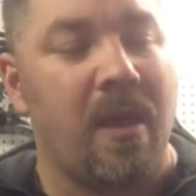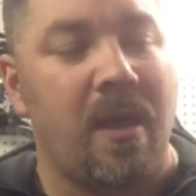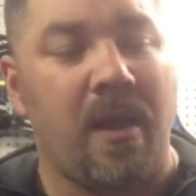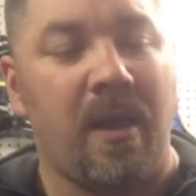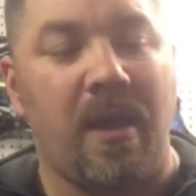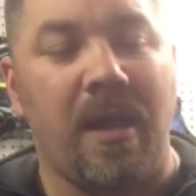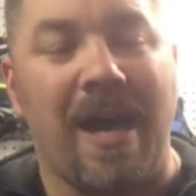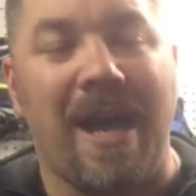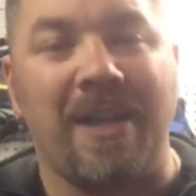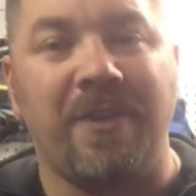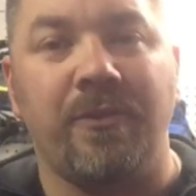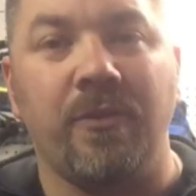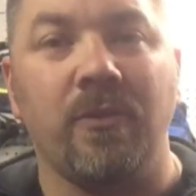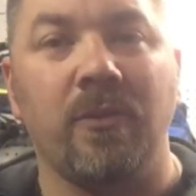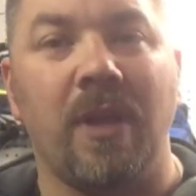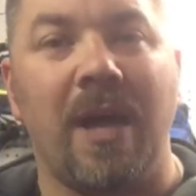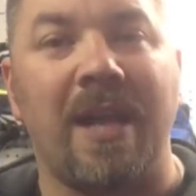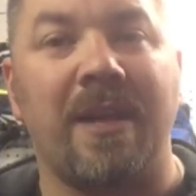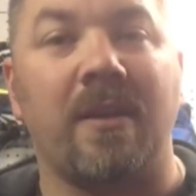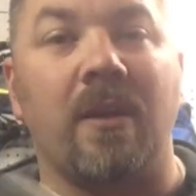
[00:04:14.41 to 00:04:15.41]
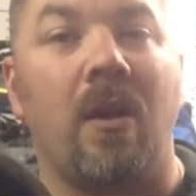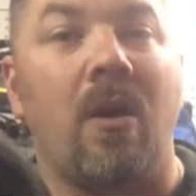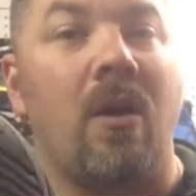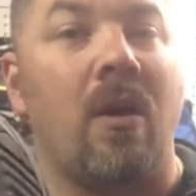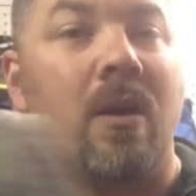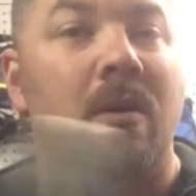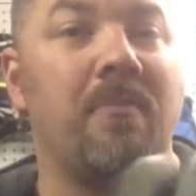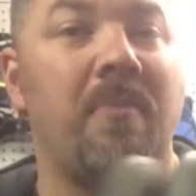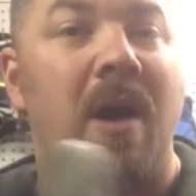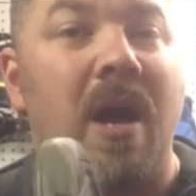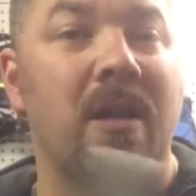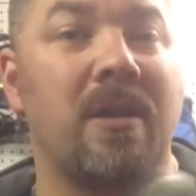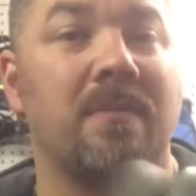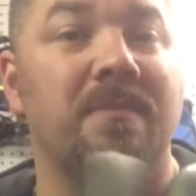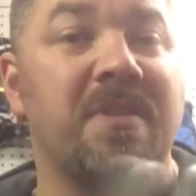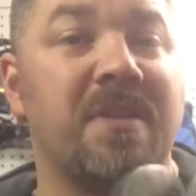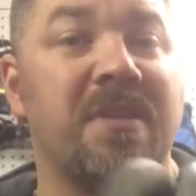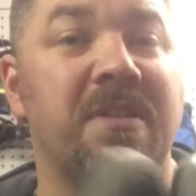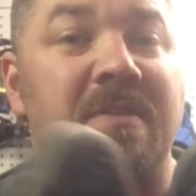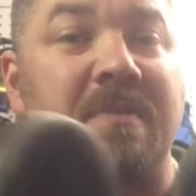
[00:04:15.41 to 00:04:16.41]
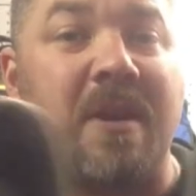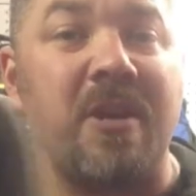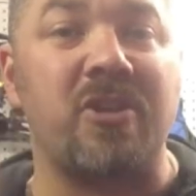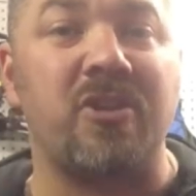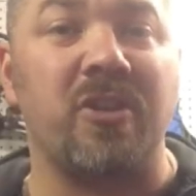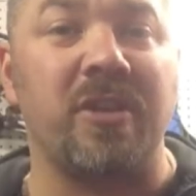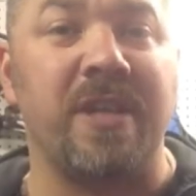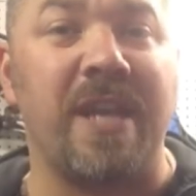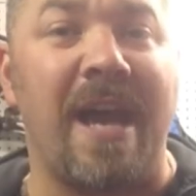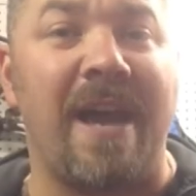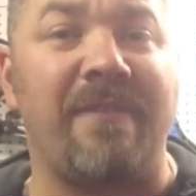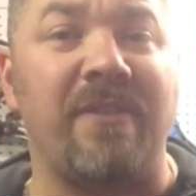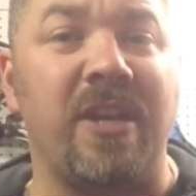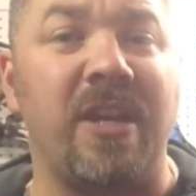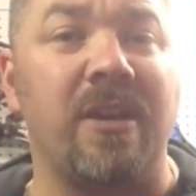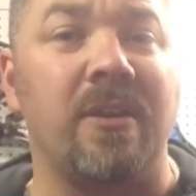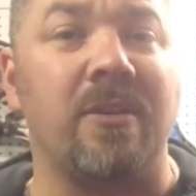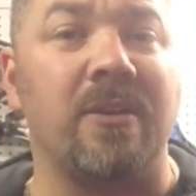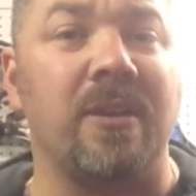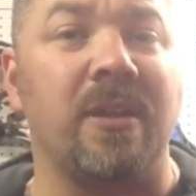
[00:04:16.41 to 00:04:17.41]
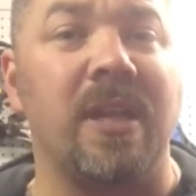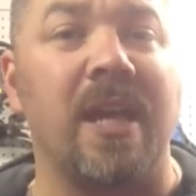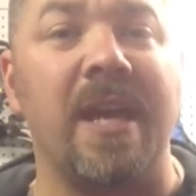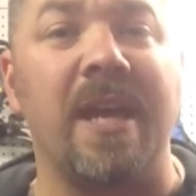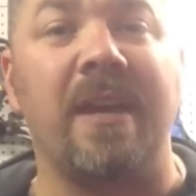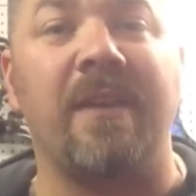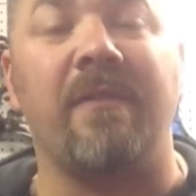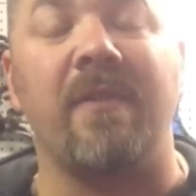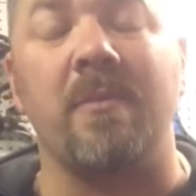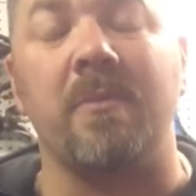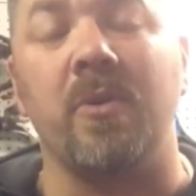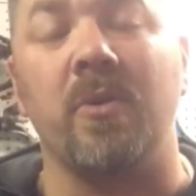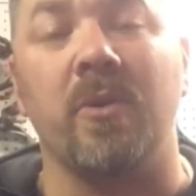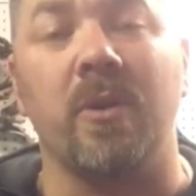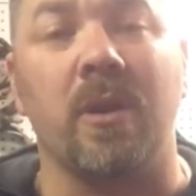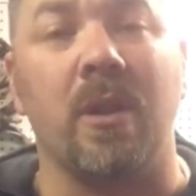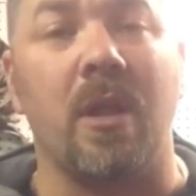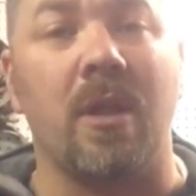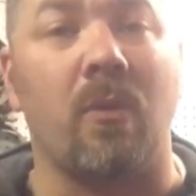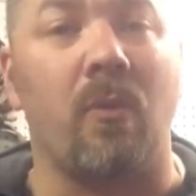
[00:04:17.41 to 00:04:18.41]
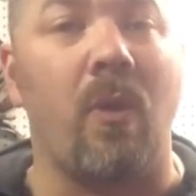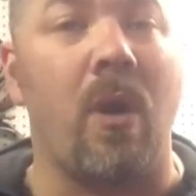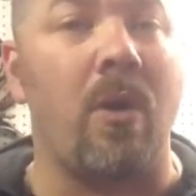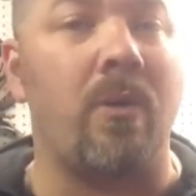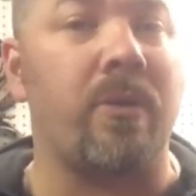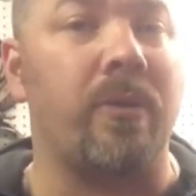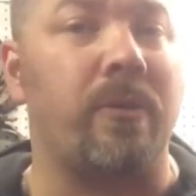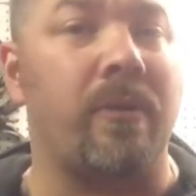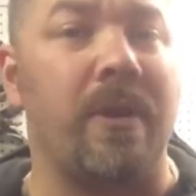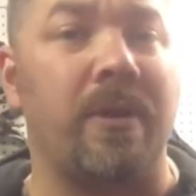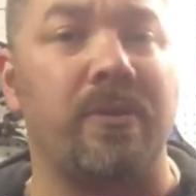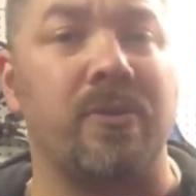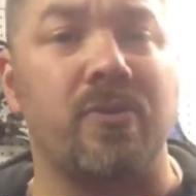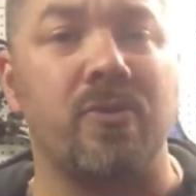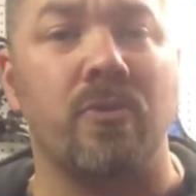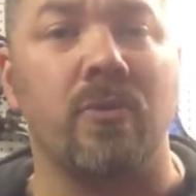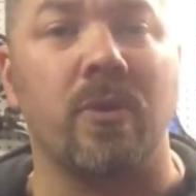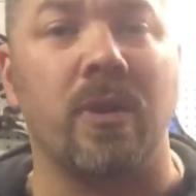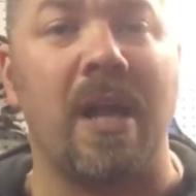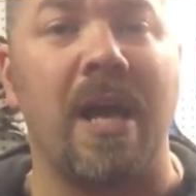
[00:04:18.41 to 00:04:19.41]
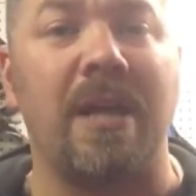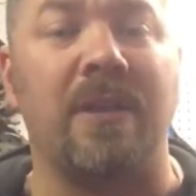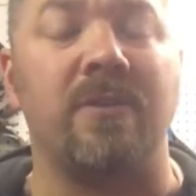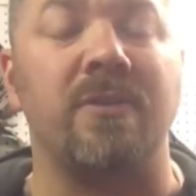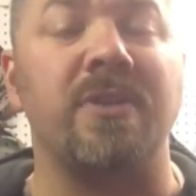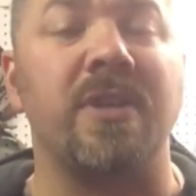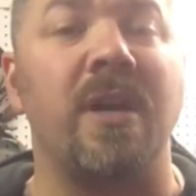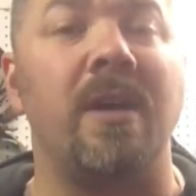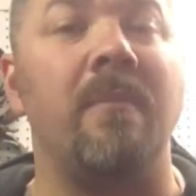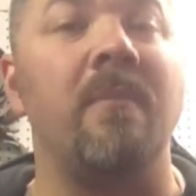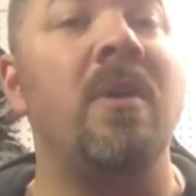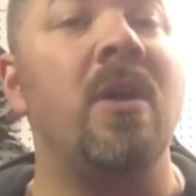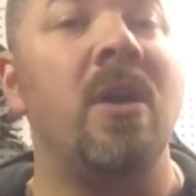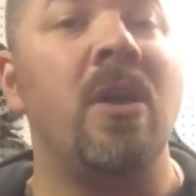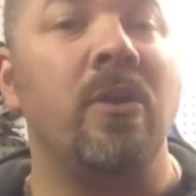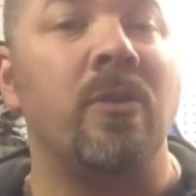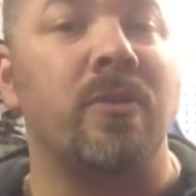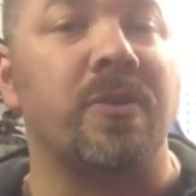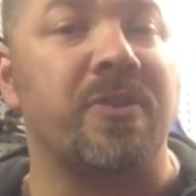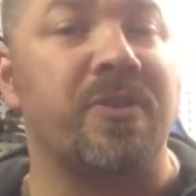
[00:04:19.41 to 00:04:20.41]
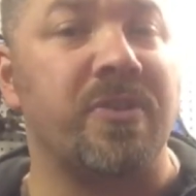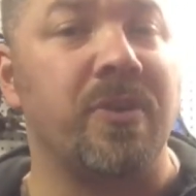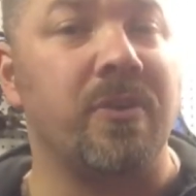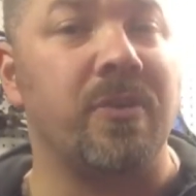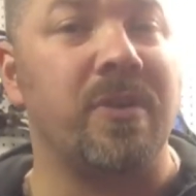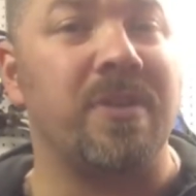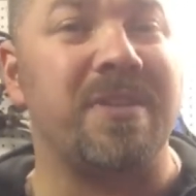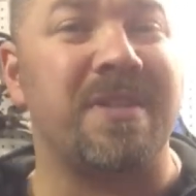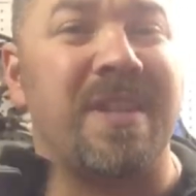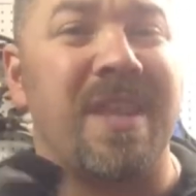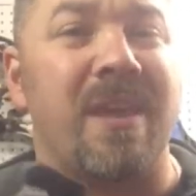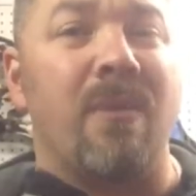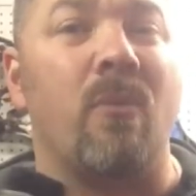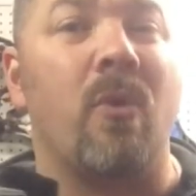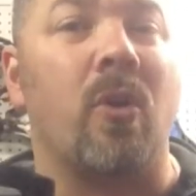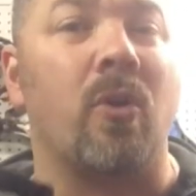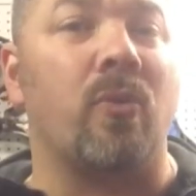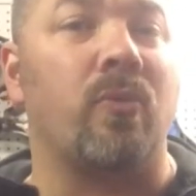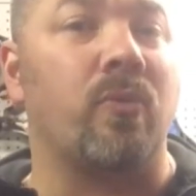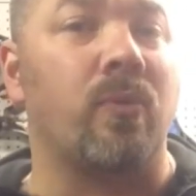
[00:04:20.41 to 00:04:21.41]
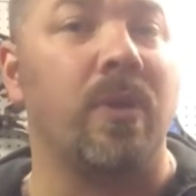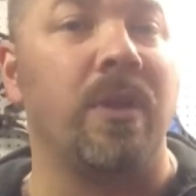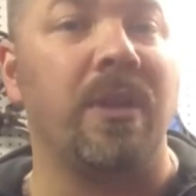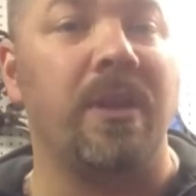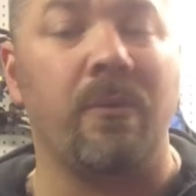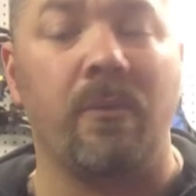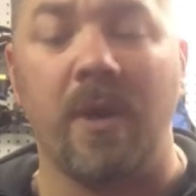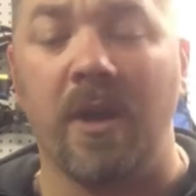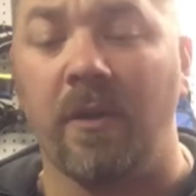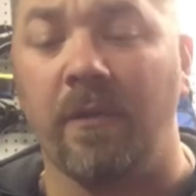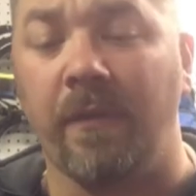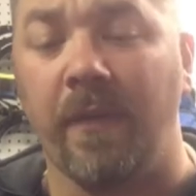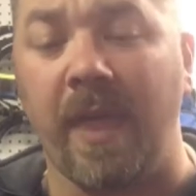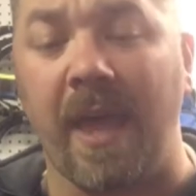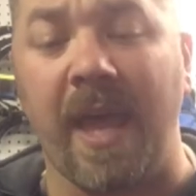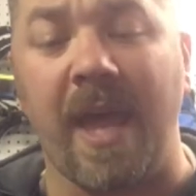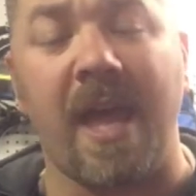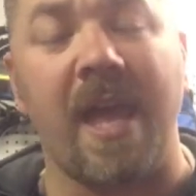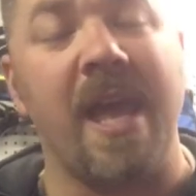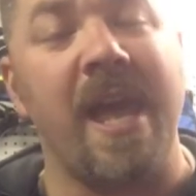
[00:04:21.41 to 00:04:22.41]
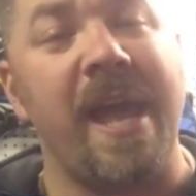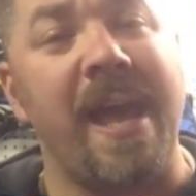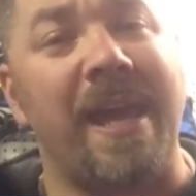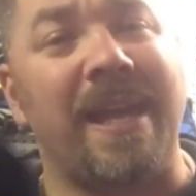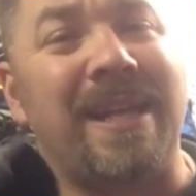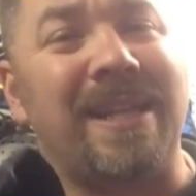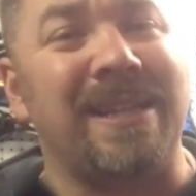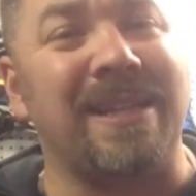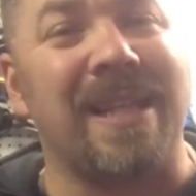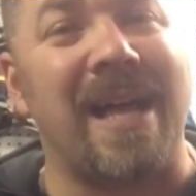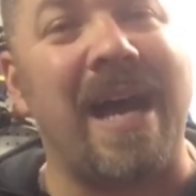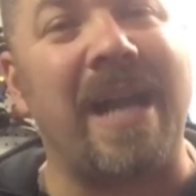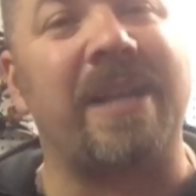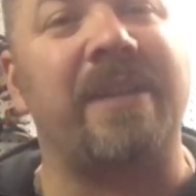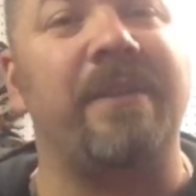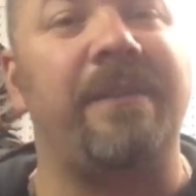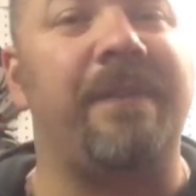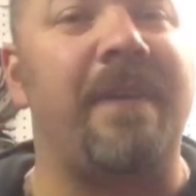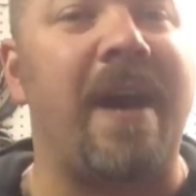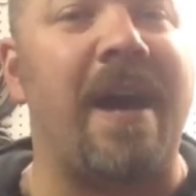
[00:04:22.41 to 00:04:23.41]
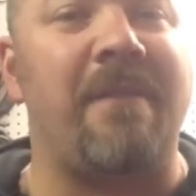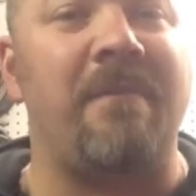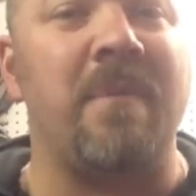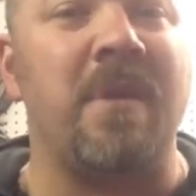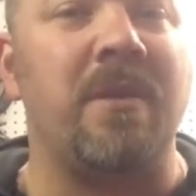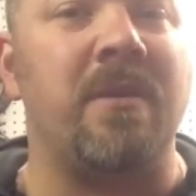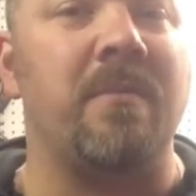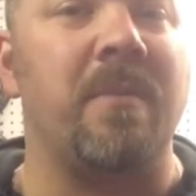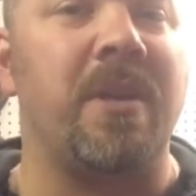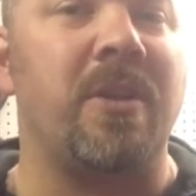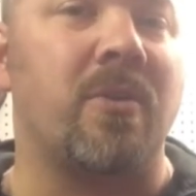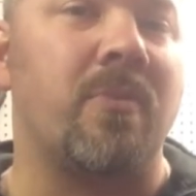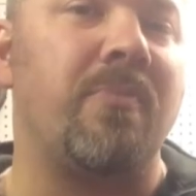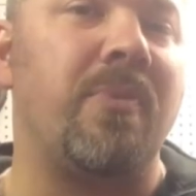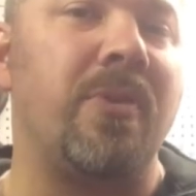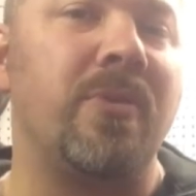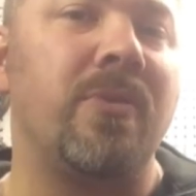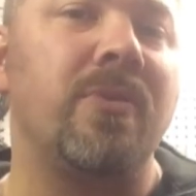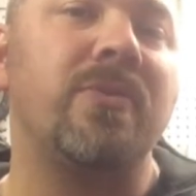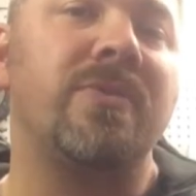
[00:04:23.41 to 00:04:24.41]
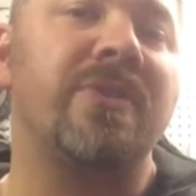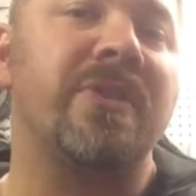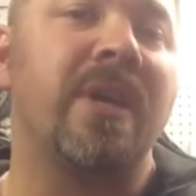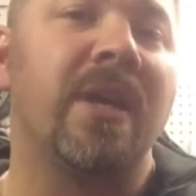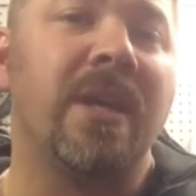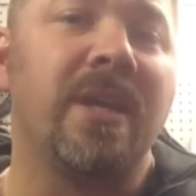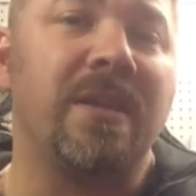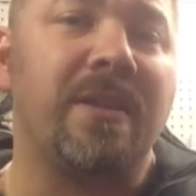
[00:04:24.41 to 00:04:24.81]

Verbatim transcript: I do like the hard bottoms, especially diving here in the lake. If I'm doing a lot of walking around the shoreline or something with students, they work really well for that. And I like the 5mm boots.